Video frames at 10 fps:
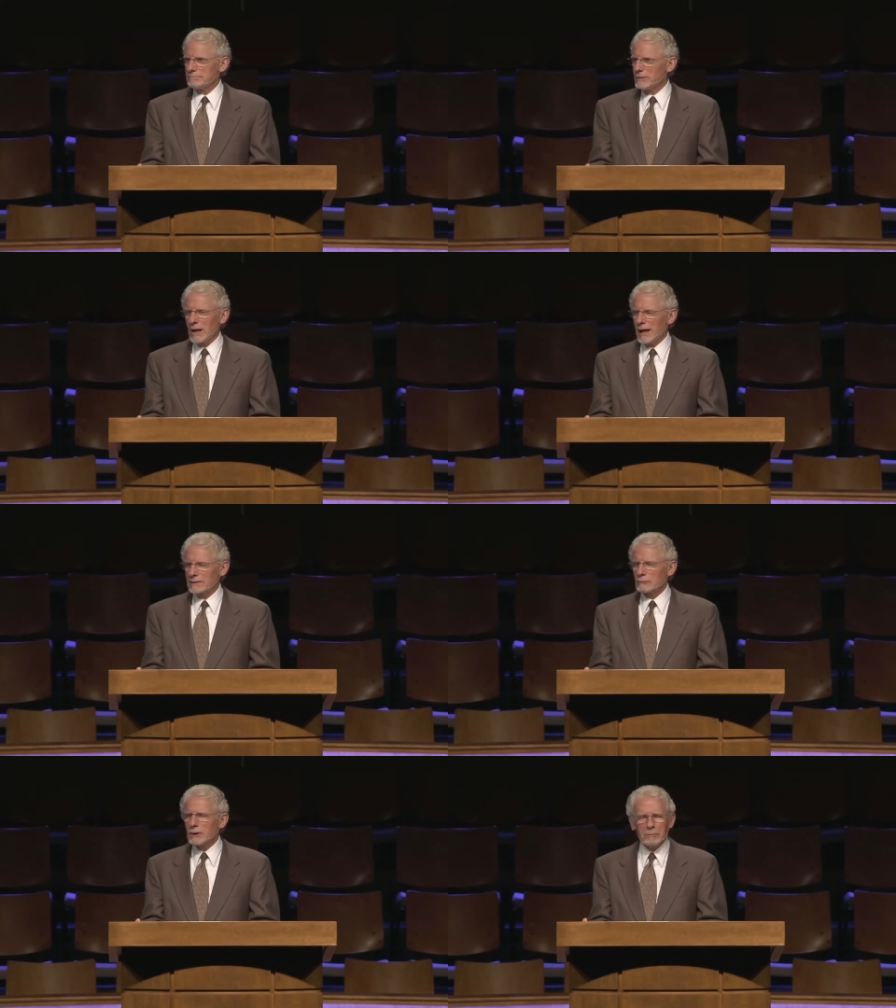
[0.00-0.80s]

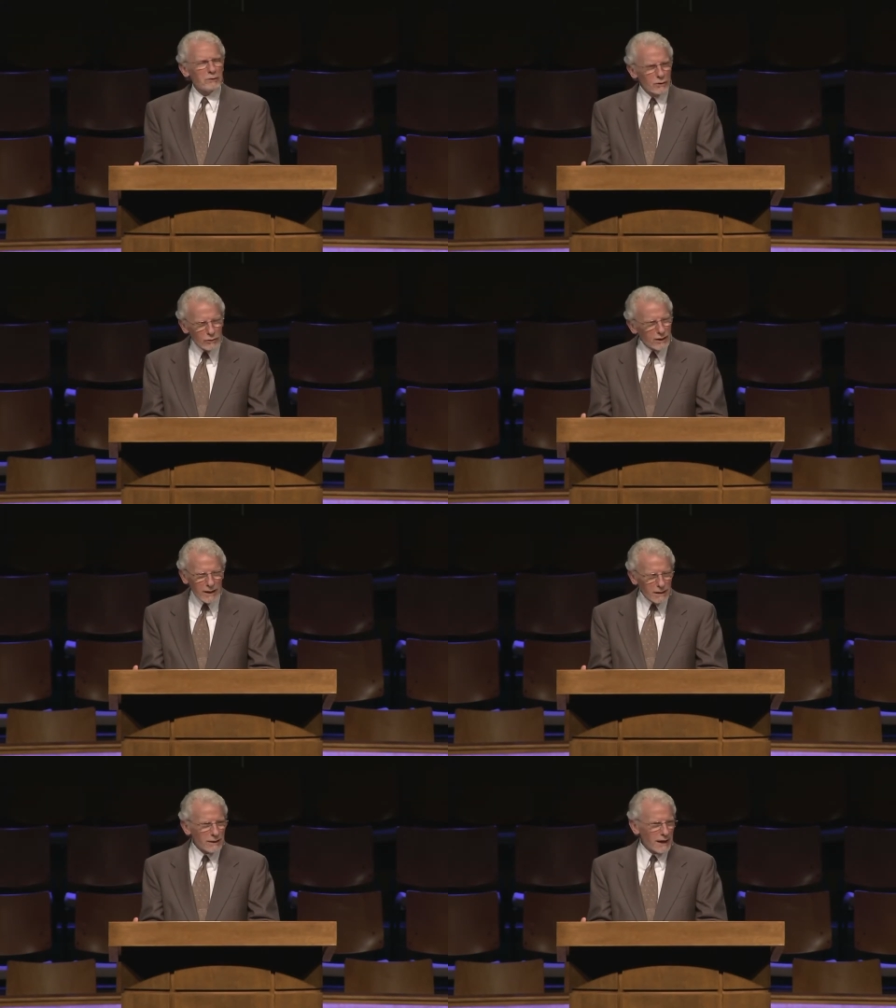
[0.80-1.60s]
not
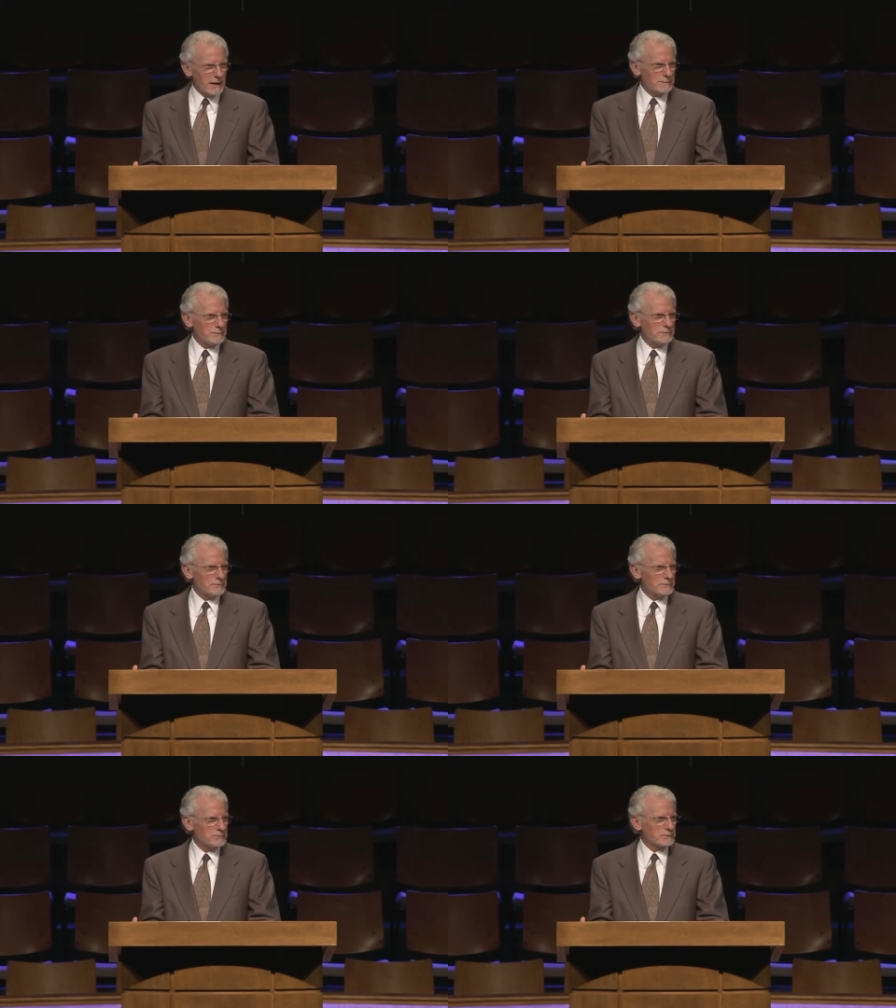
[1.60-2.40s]
rebuking them
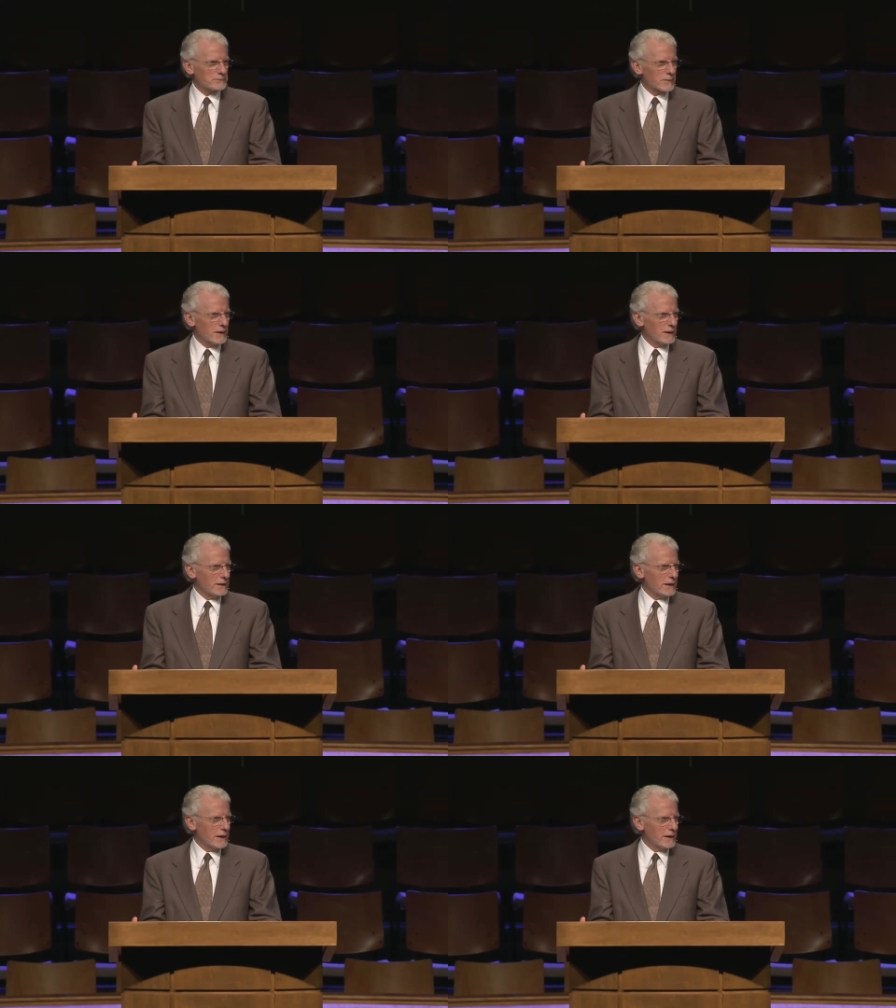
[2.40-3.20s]

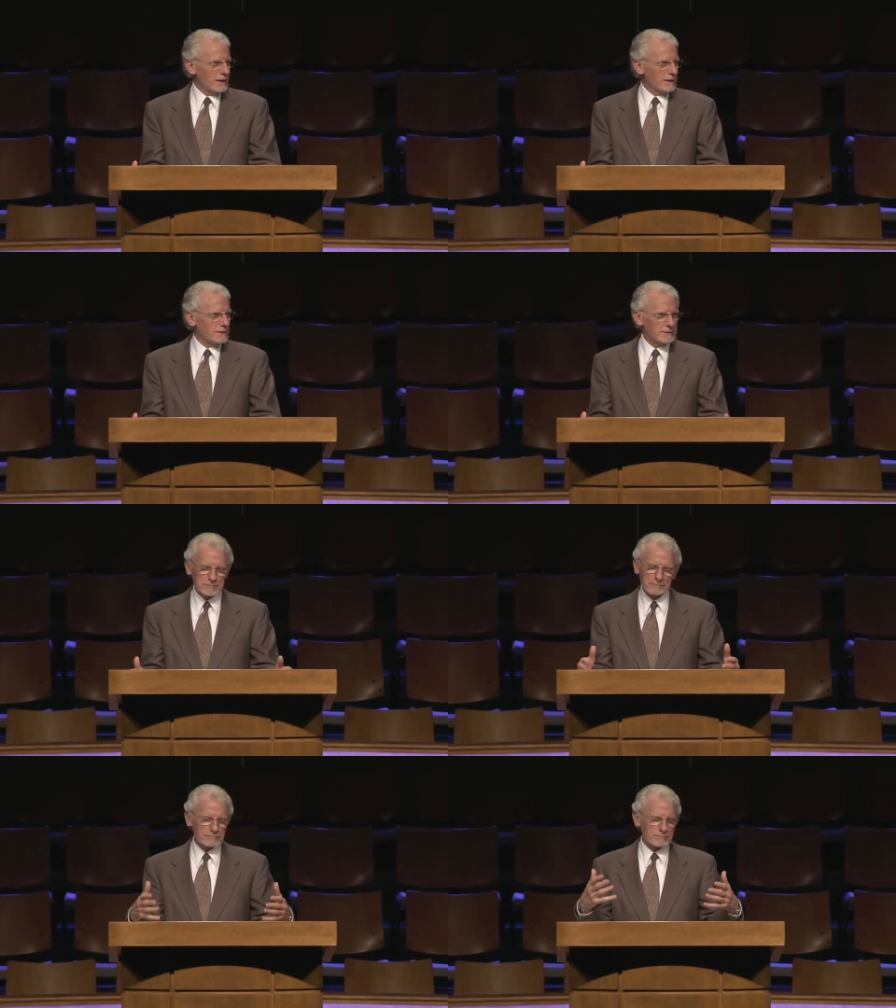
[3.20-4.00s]
in a
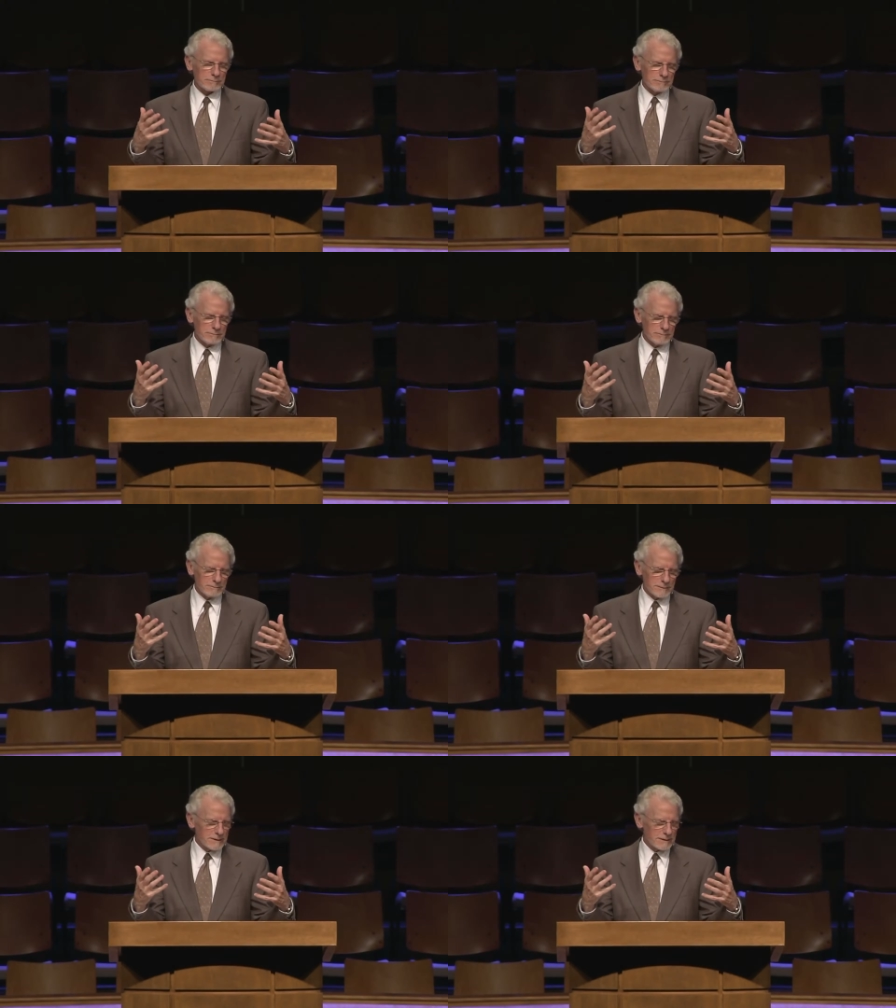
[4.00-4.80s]

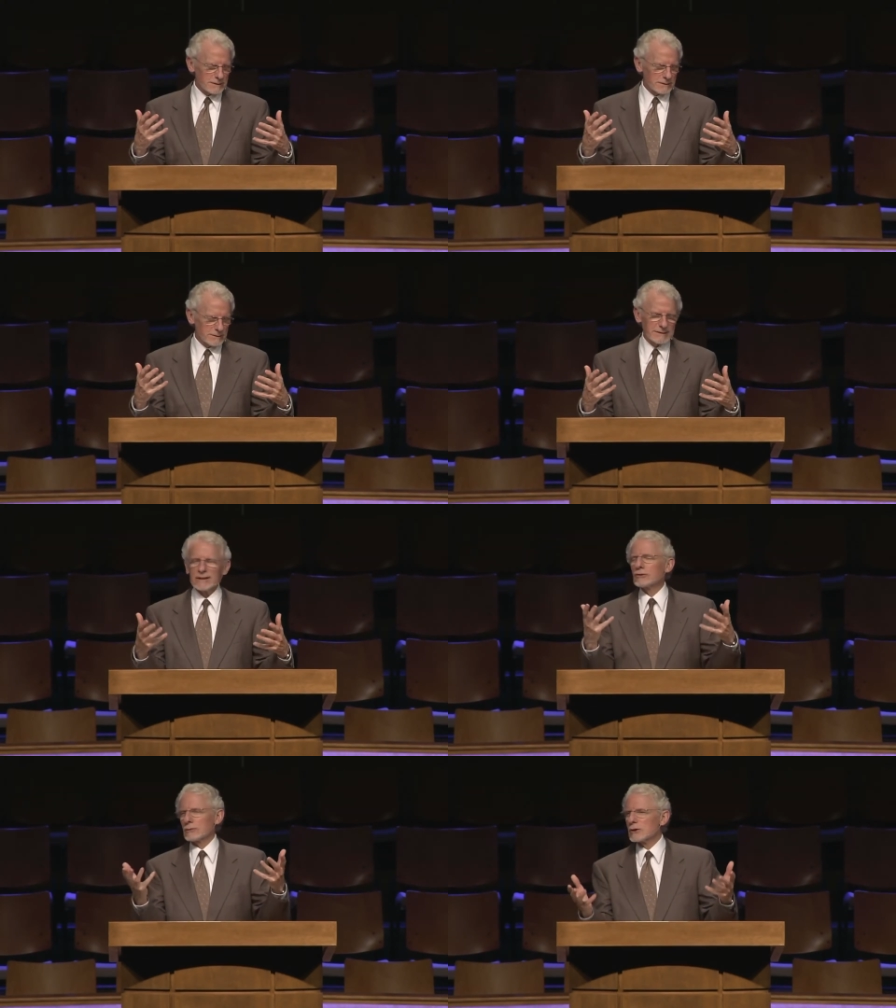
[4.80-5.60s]
uh,
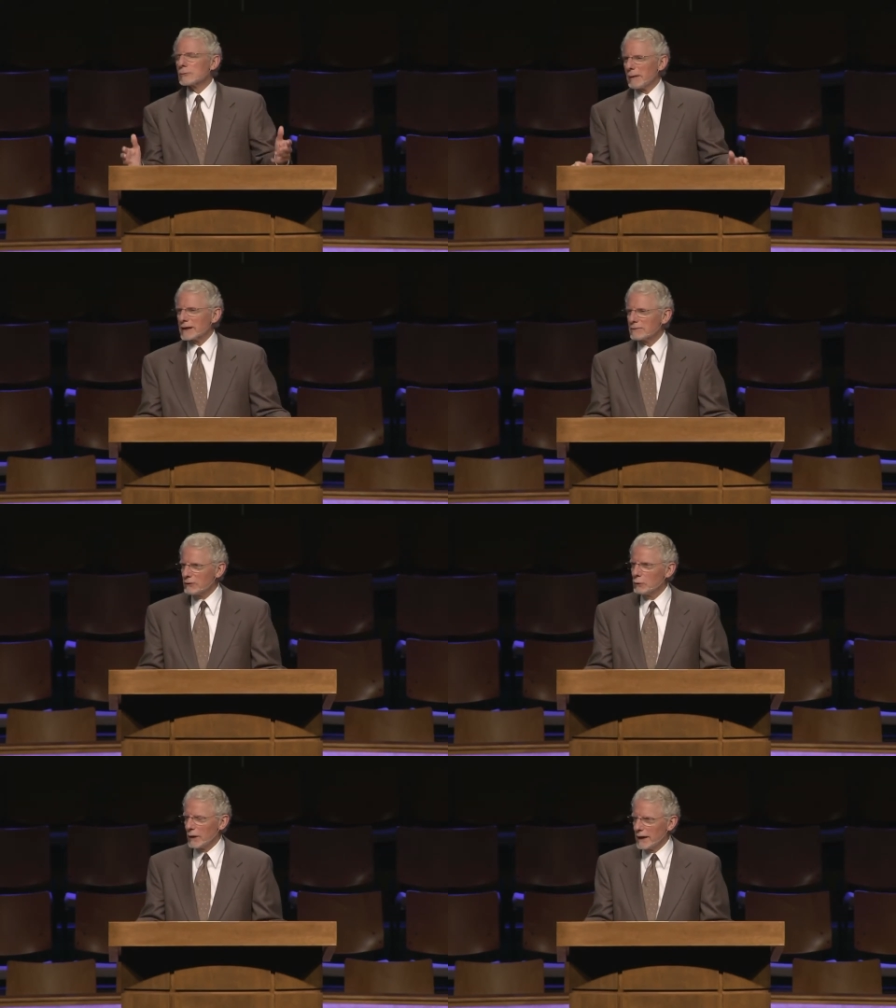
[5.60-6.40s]

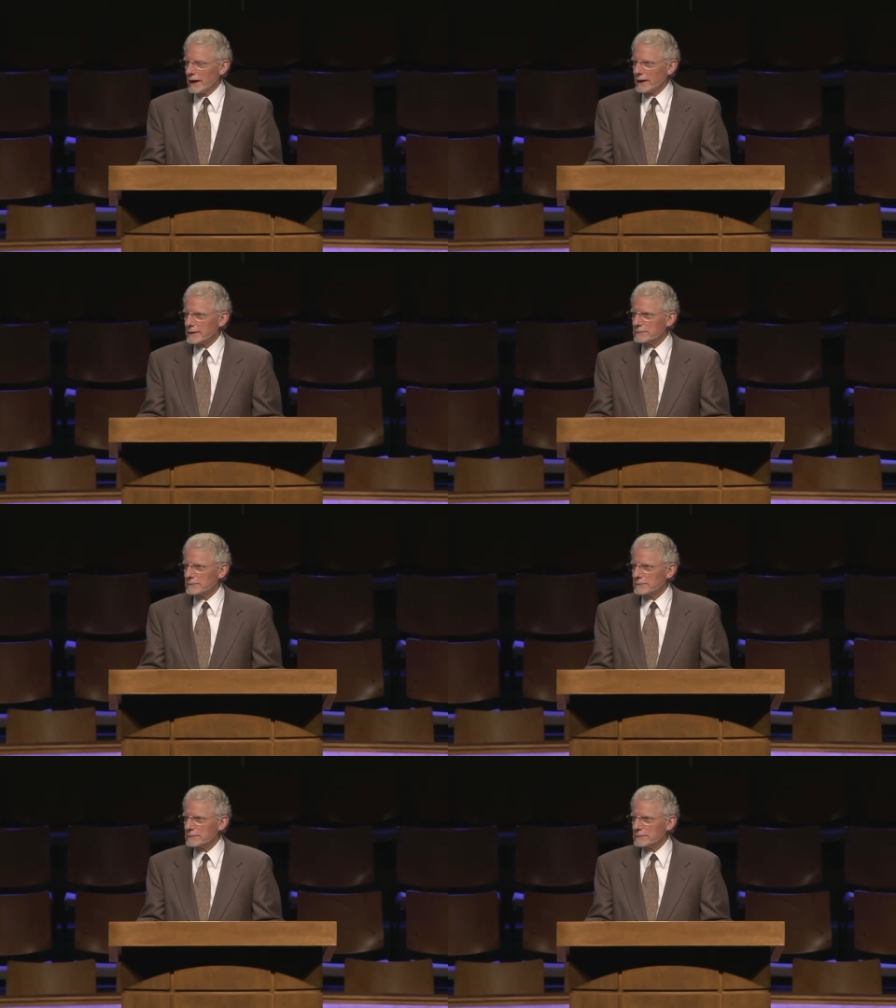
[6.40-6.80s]
disrespectful way.